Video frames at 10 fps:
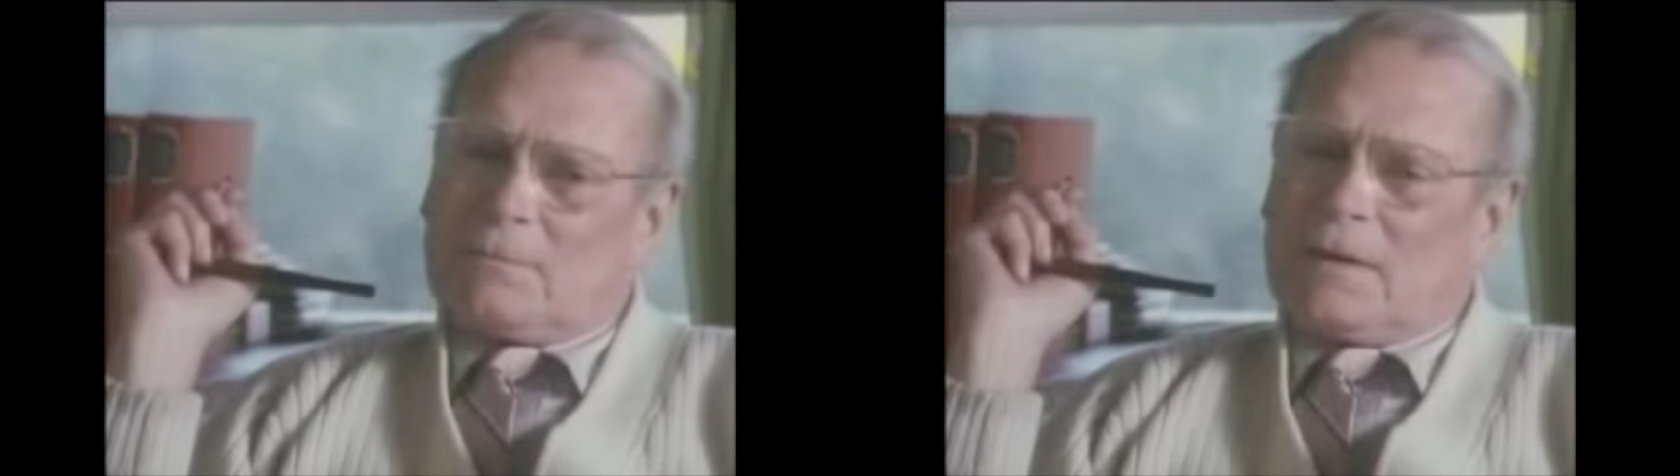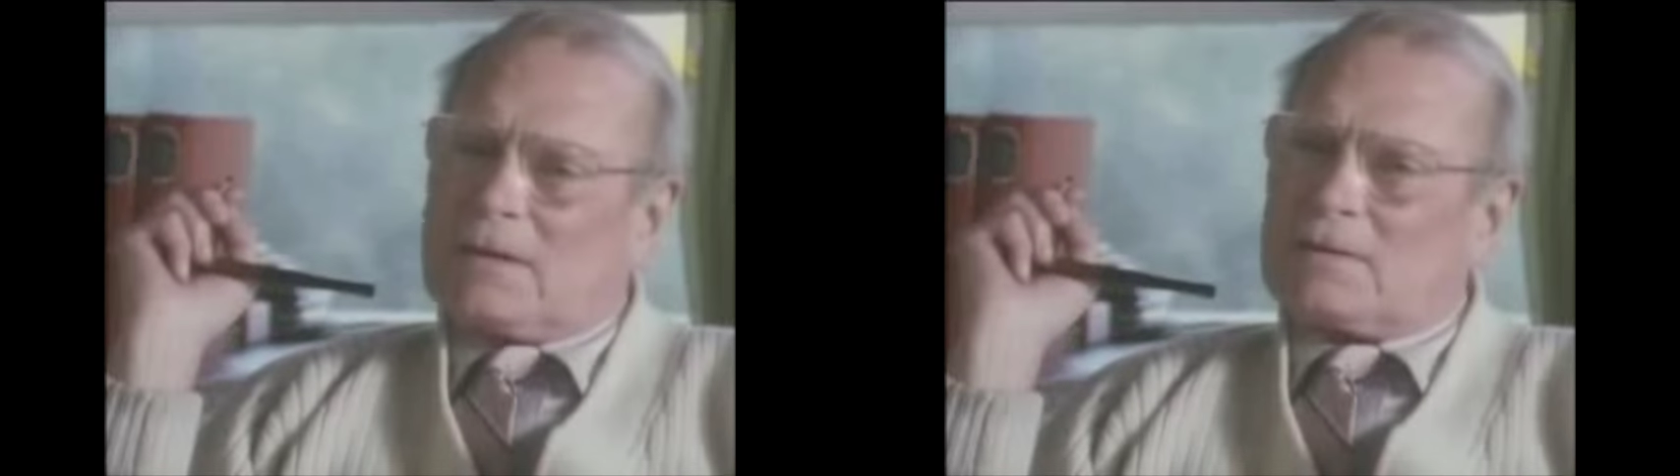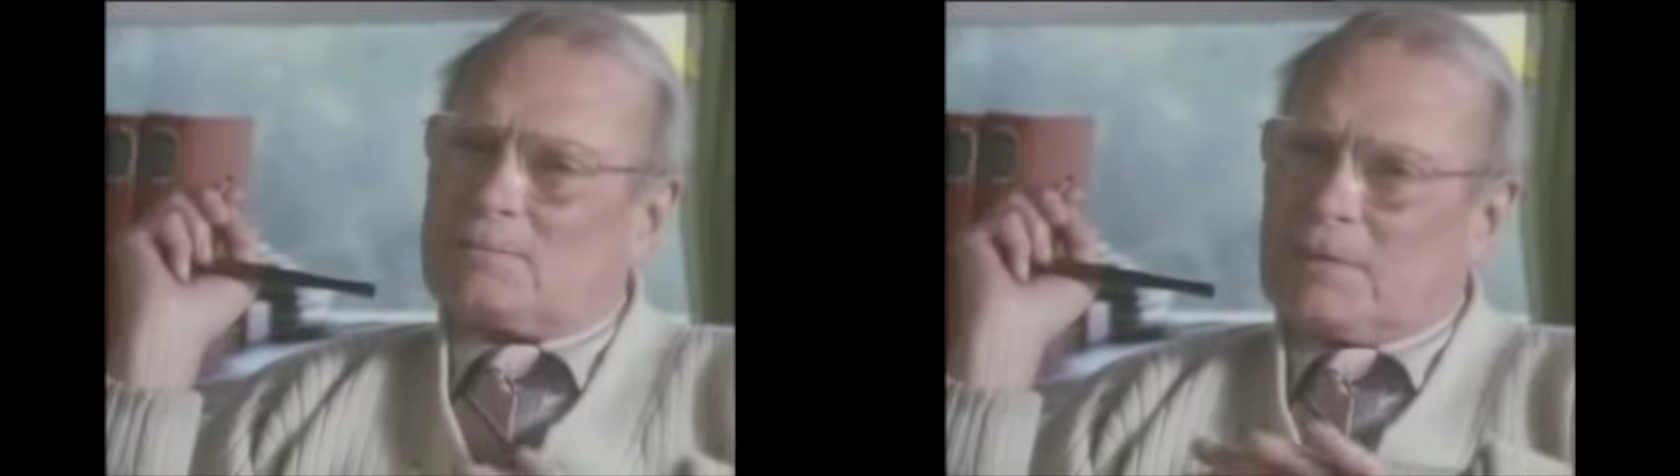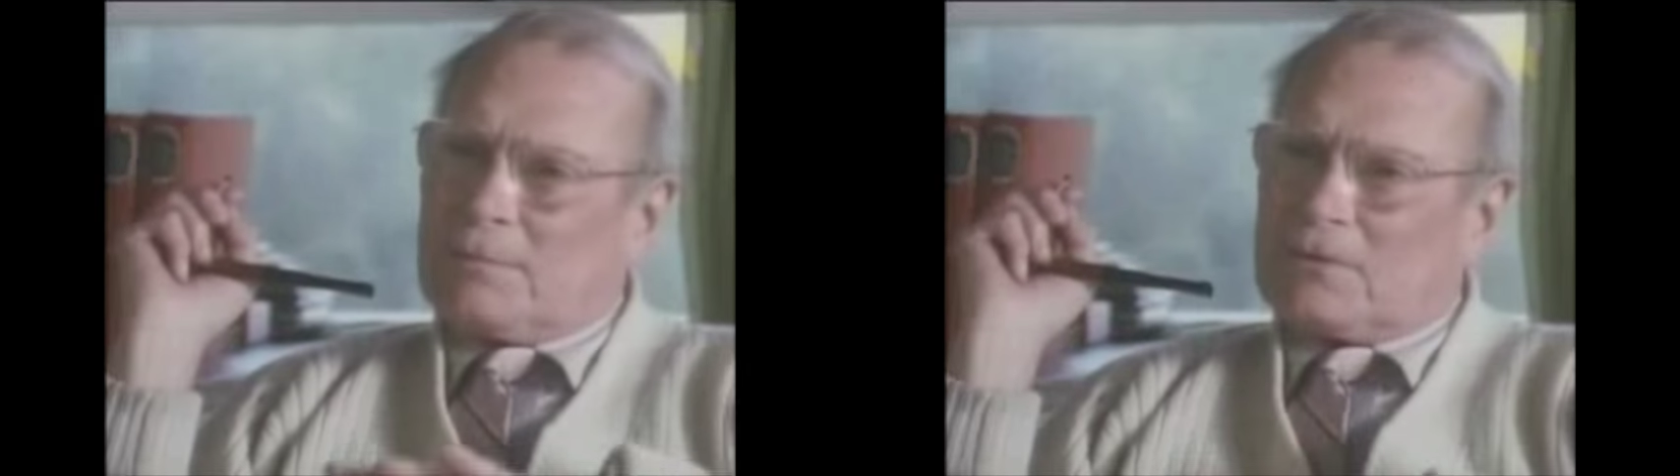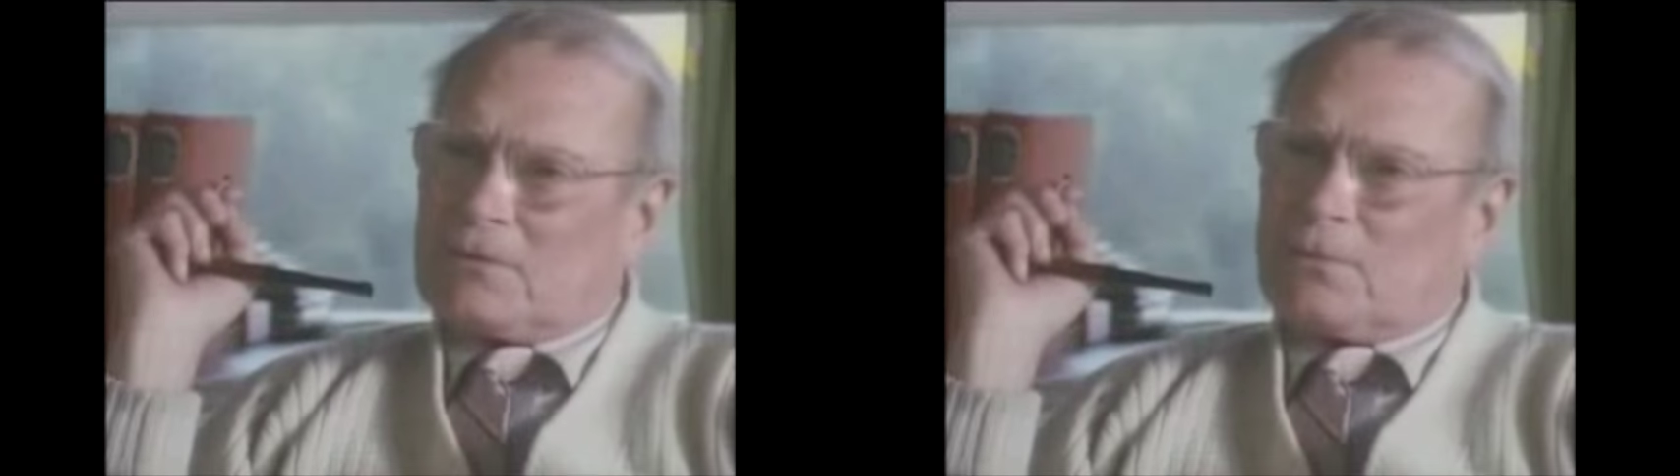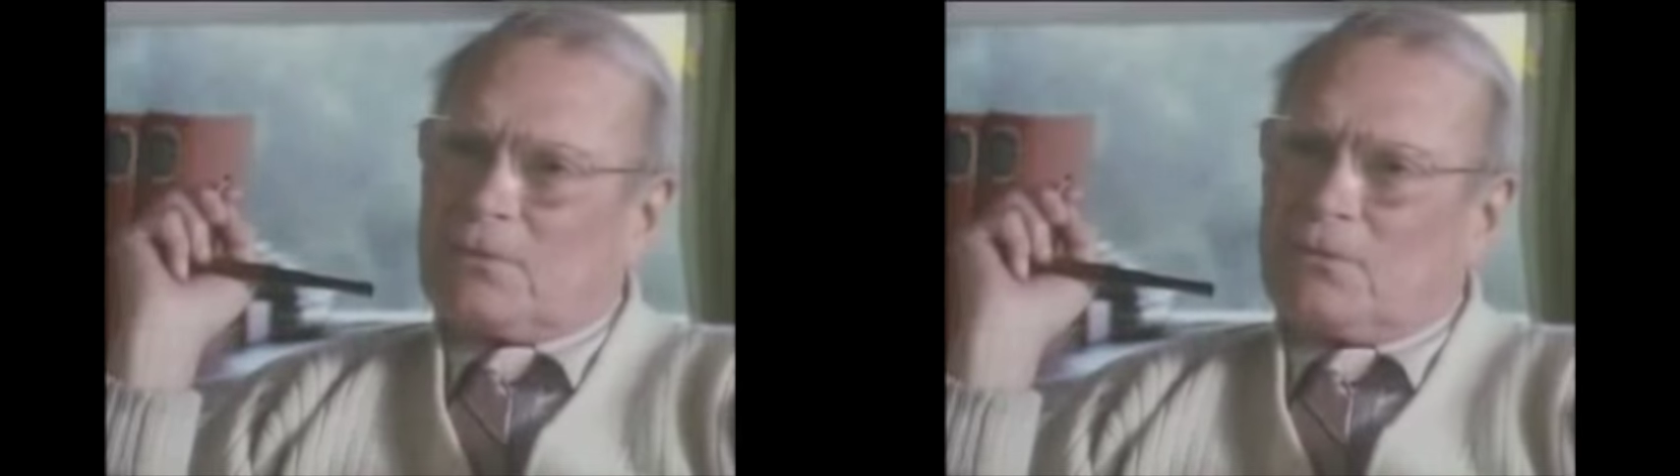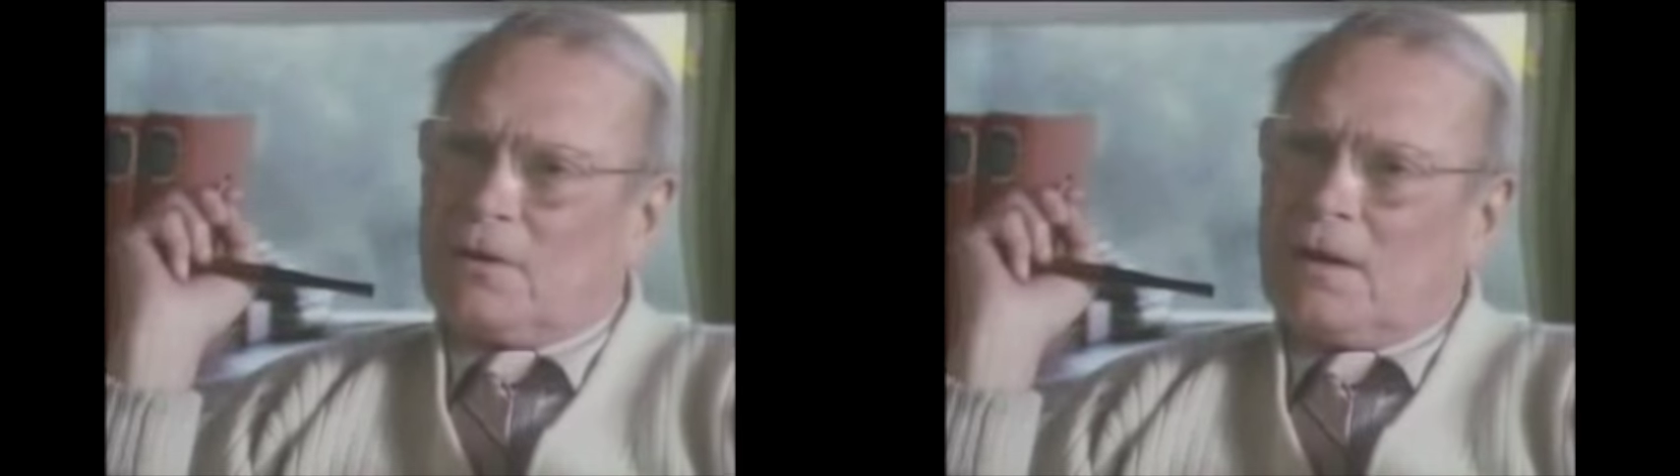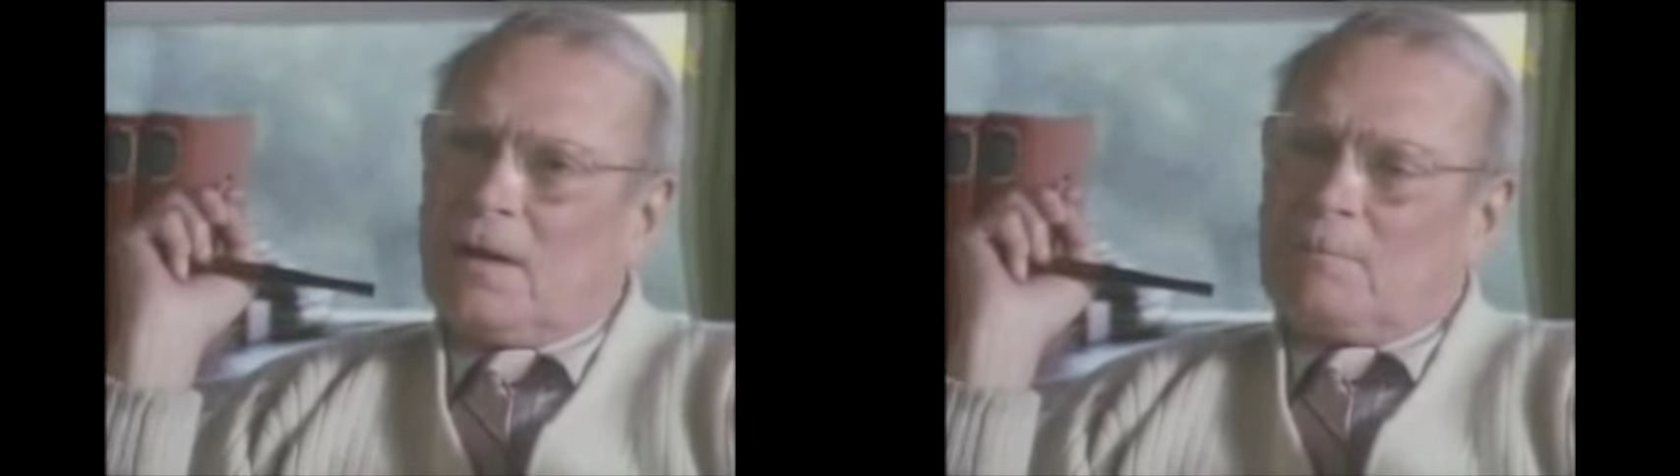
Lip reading: that makes people swoon,